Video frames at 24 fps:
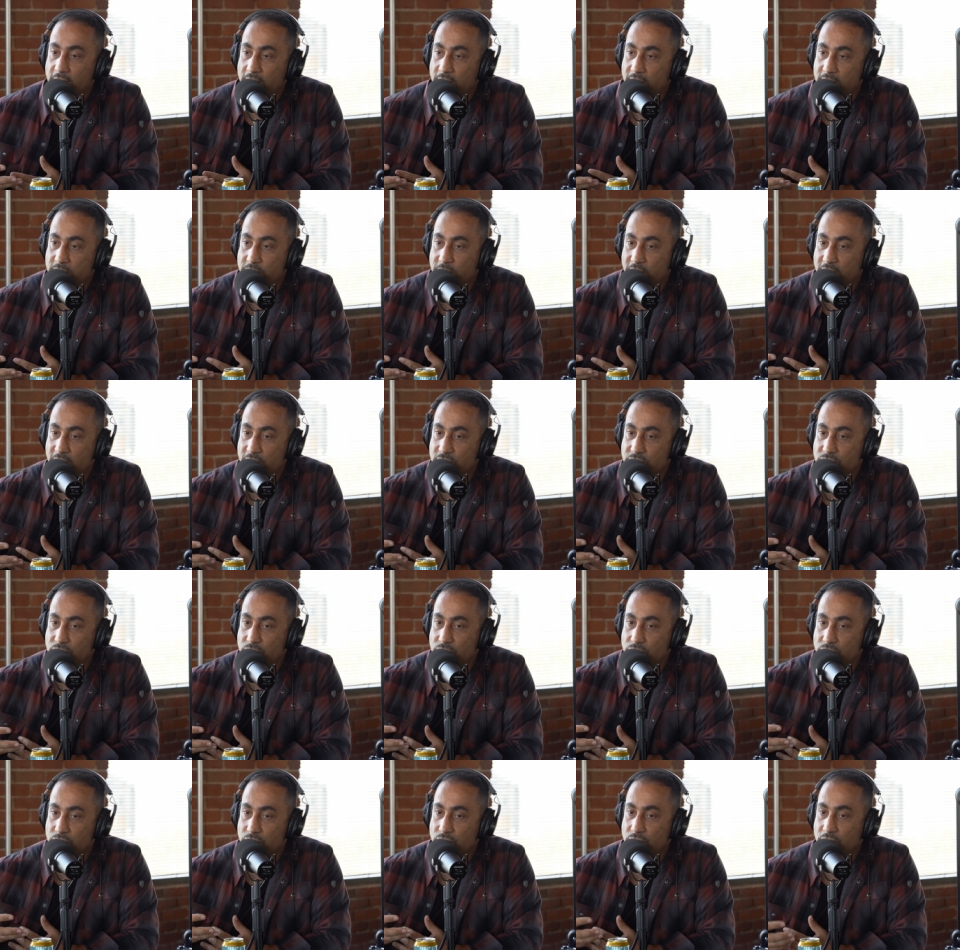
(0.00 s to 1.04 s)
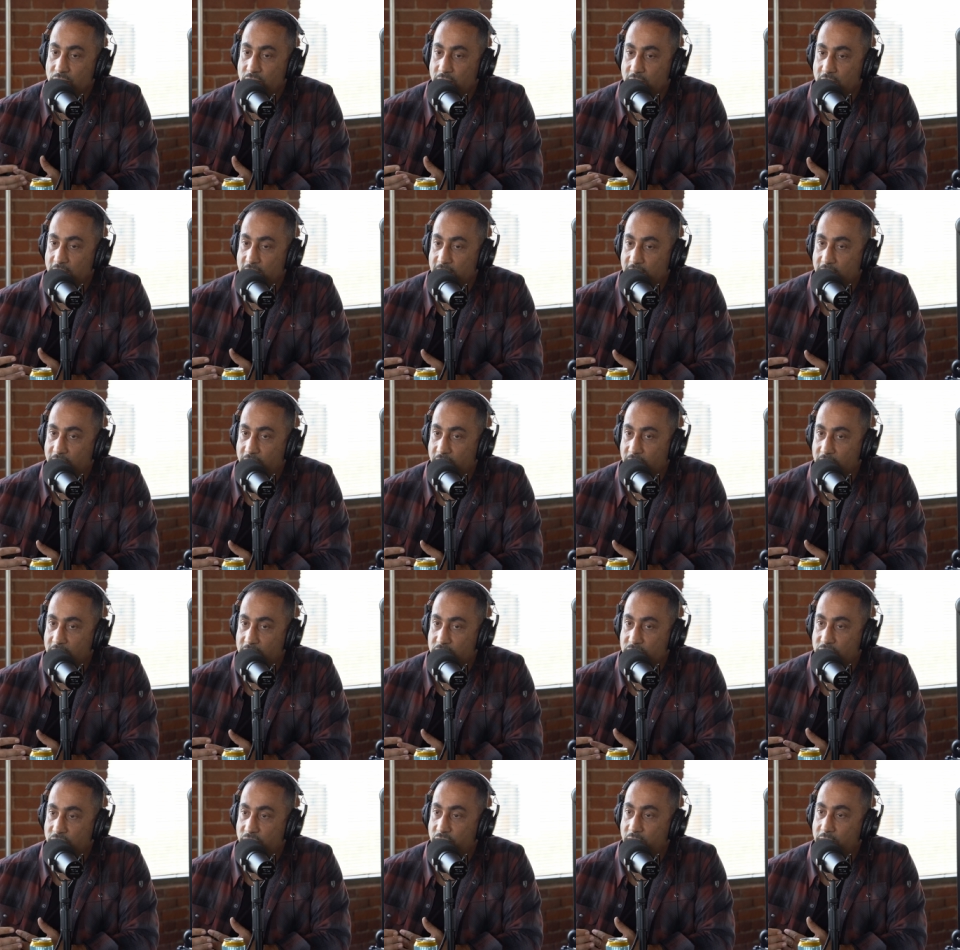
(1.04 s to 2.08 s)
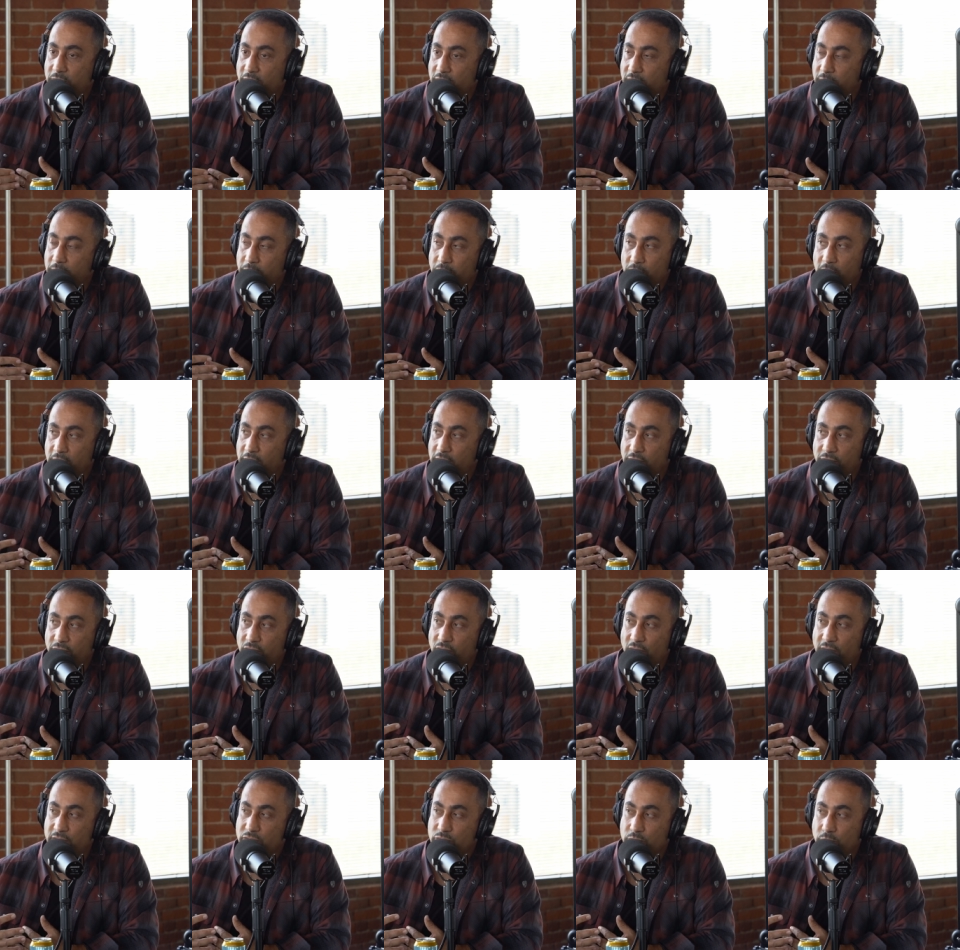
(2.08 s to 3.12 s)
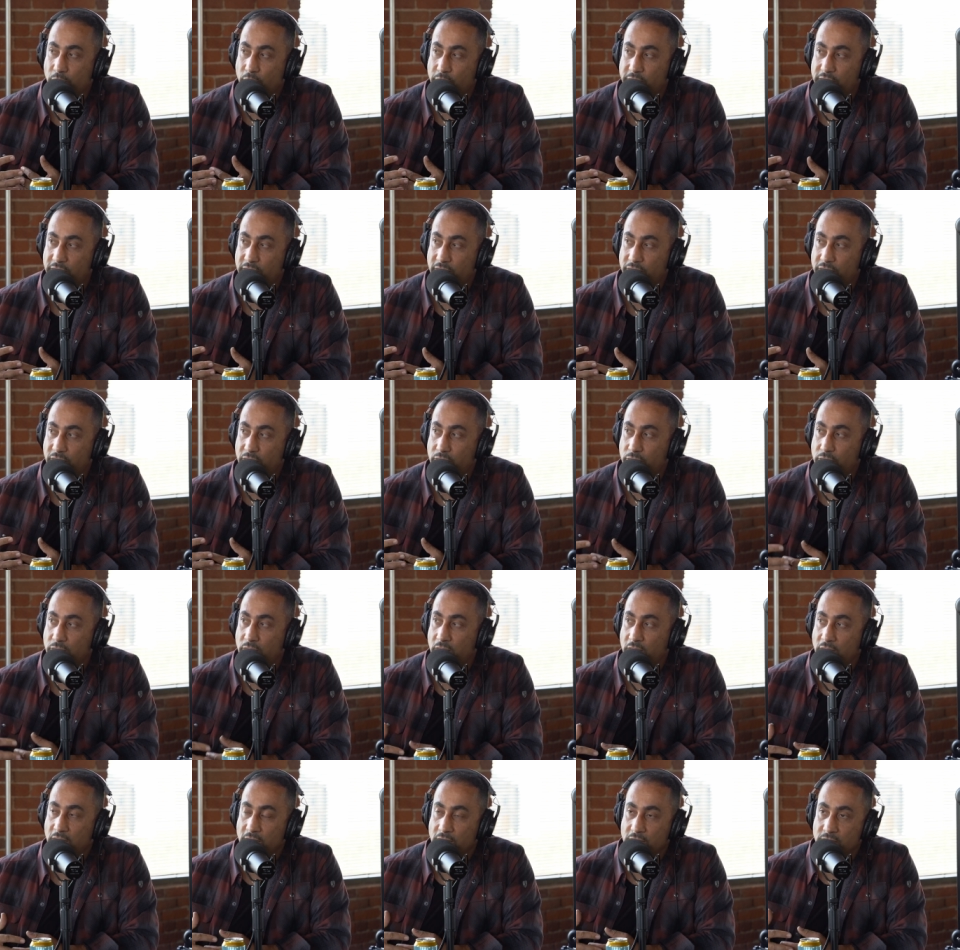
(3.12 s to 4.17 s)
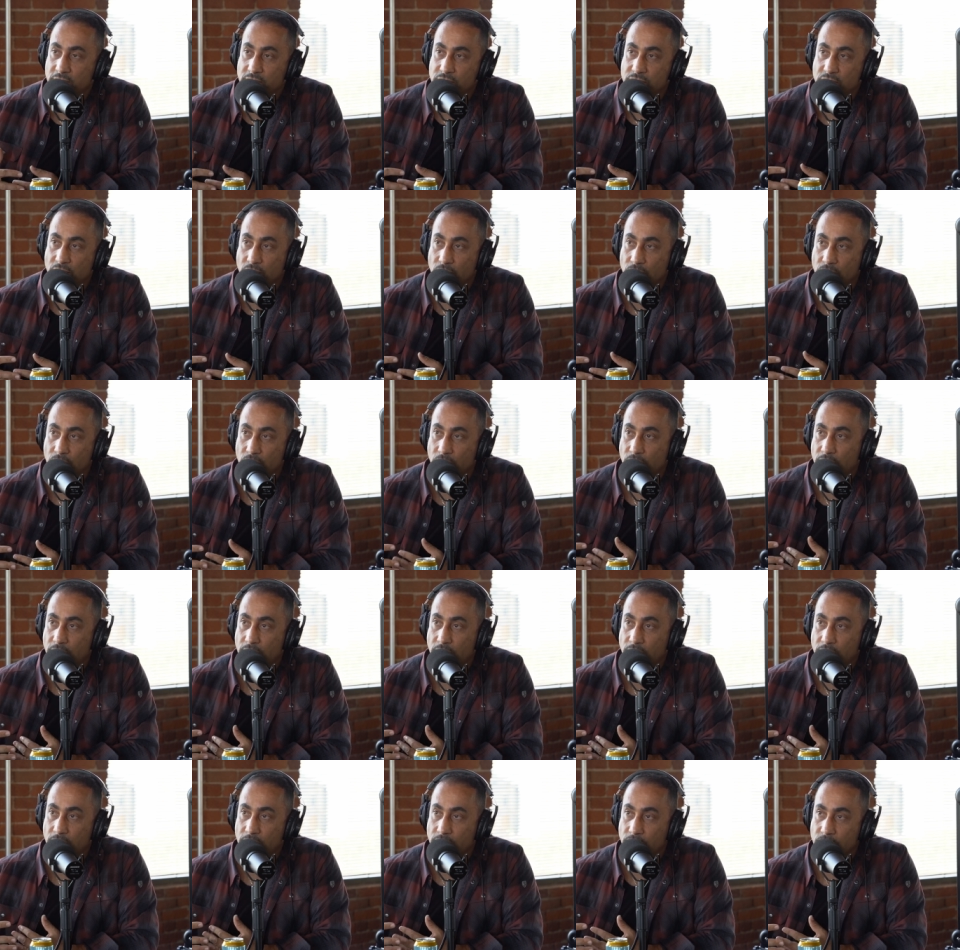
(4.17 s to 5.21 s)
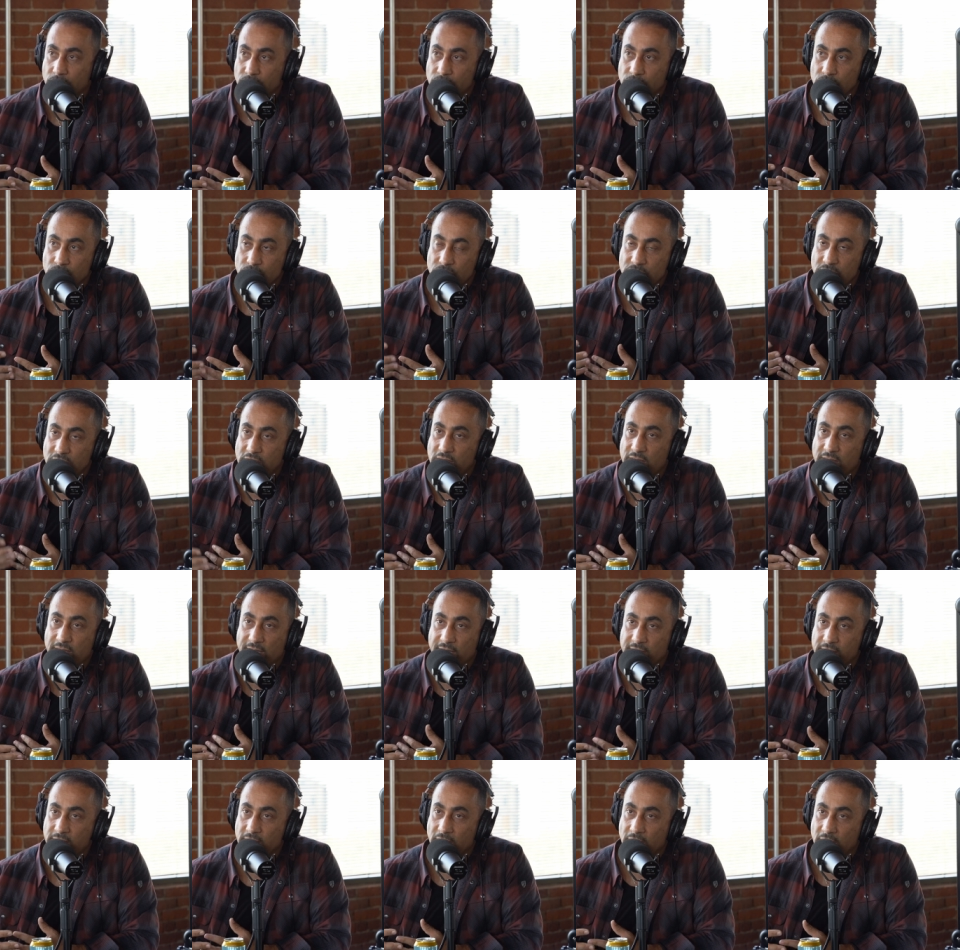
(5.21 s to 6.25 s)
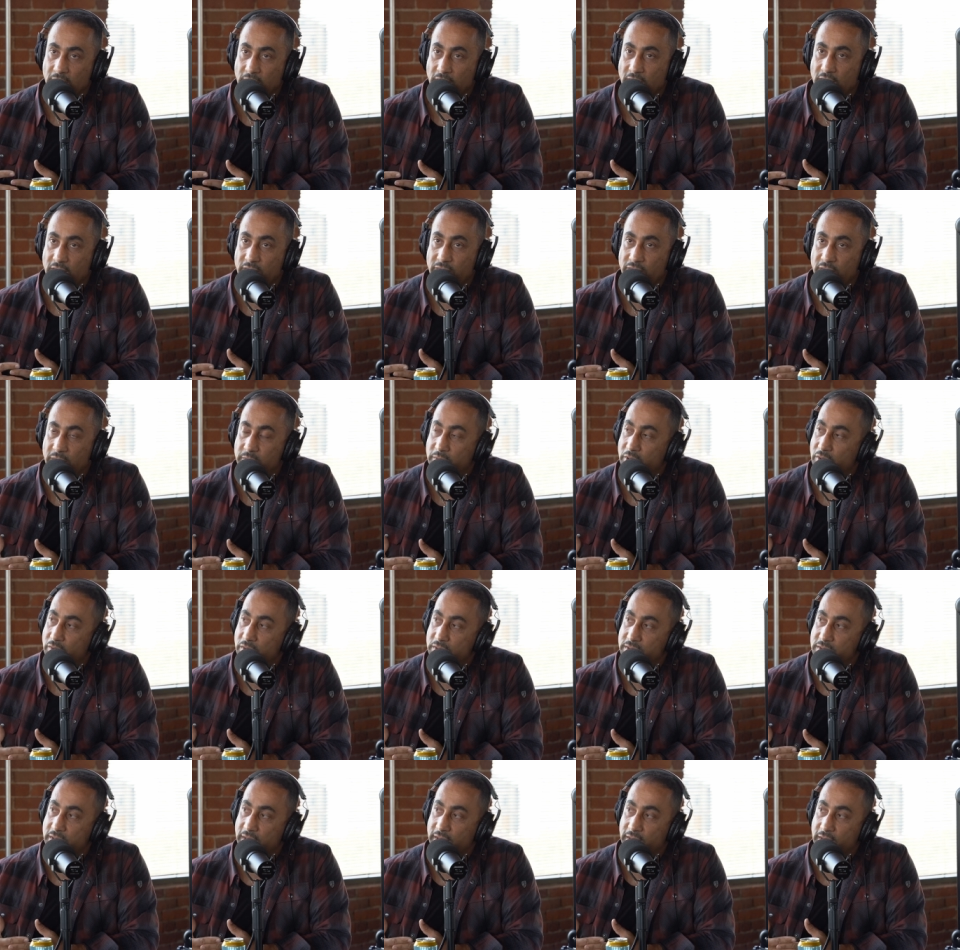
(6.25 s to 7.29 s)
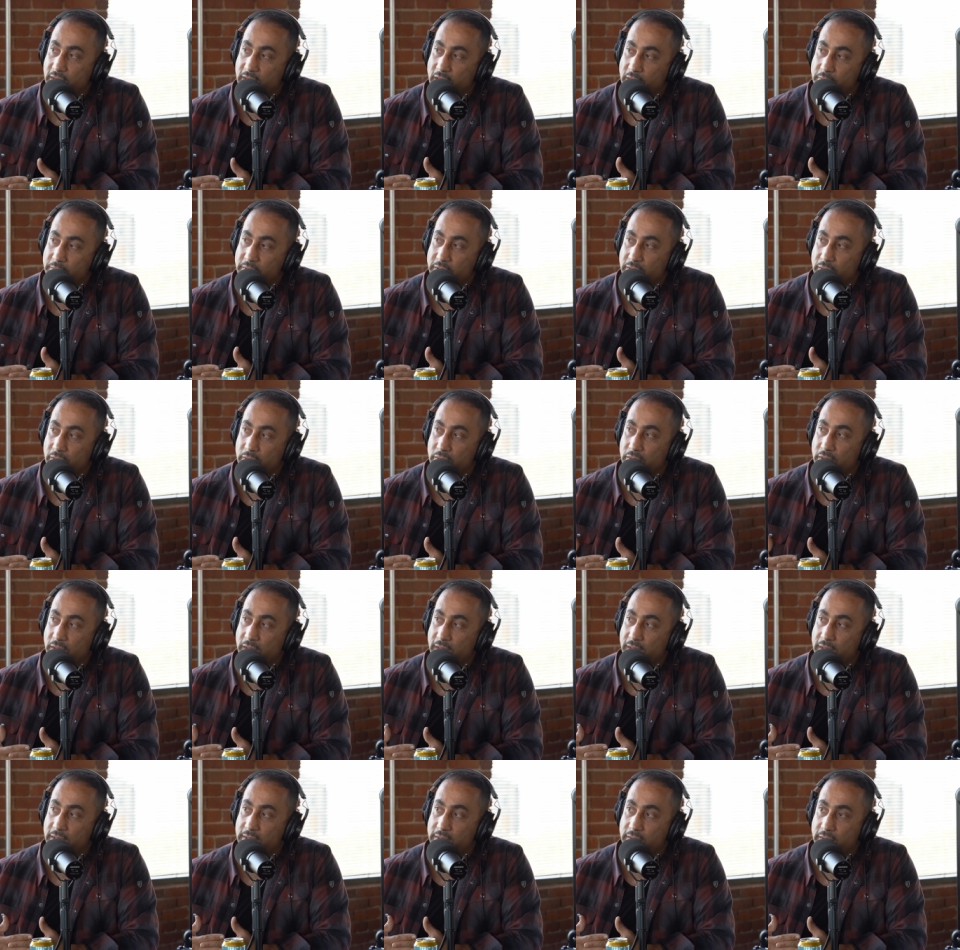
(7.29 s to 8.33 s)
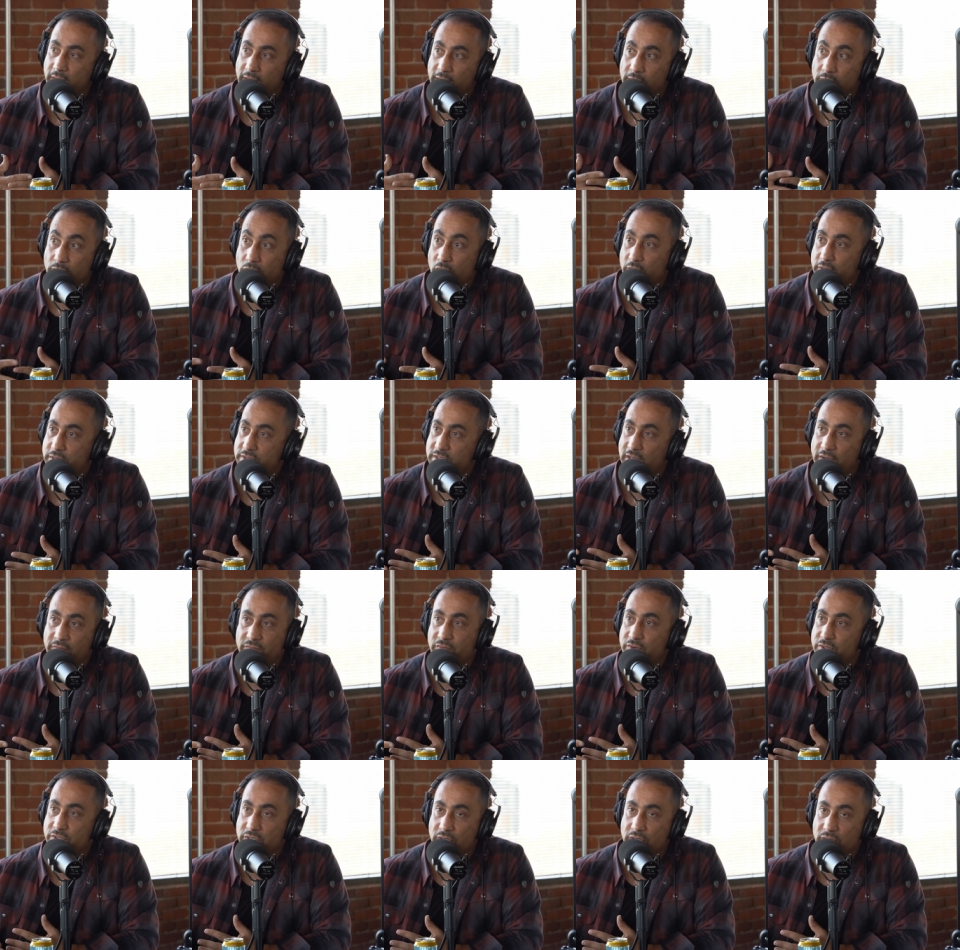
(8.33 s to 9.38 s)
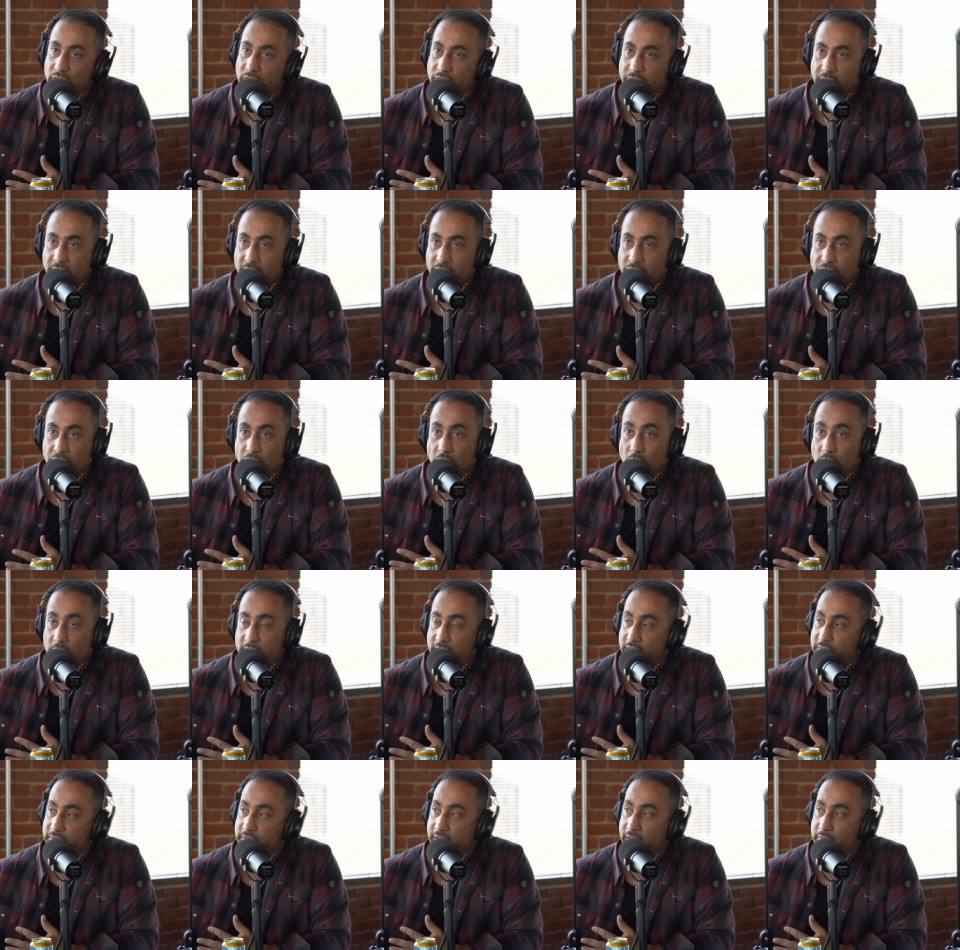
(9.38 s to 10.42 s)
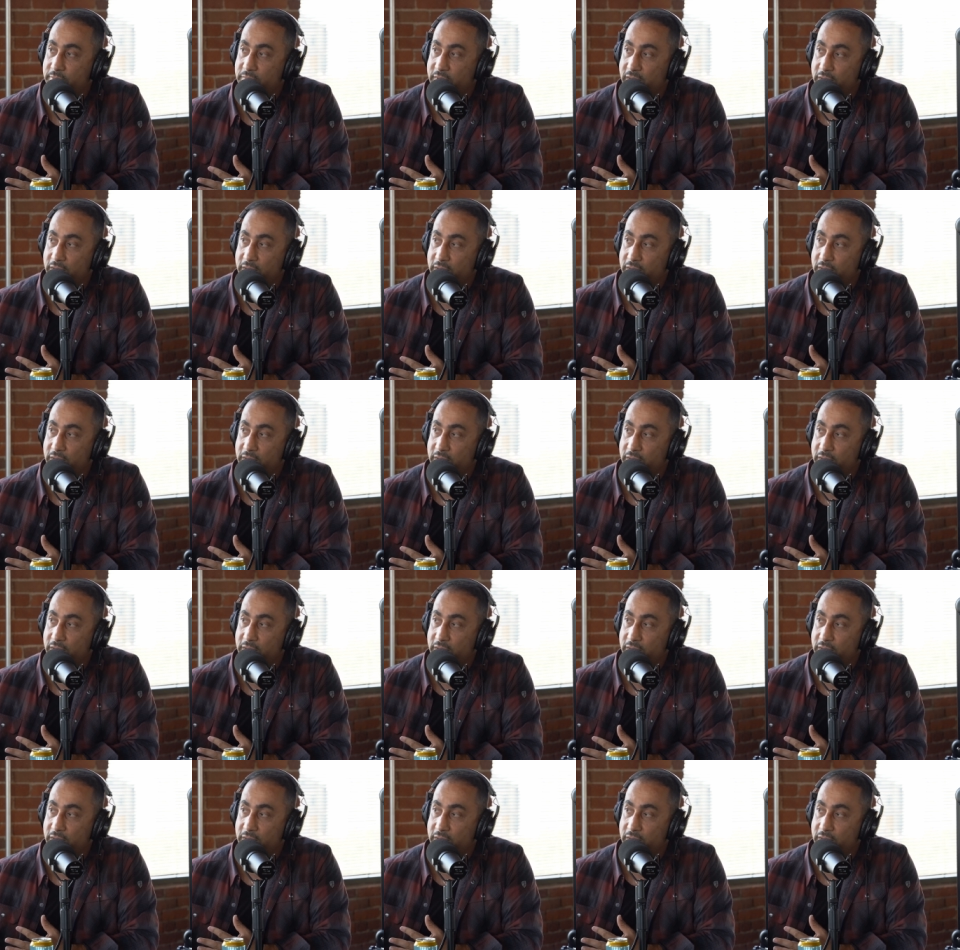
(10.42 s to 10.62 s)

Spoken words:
It's because you're looking at things from a completely fresh point of view. So you see that in a lot of immigrants that come here and they embrace every single thing thrown at them.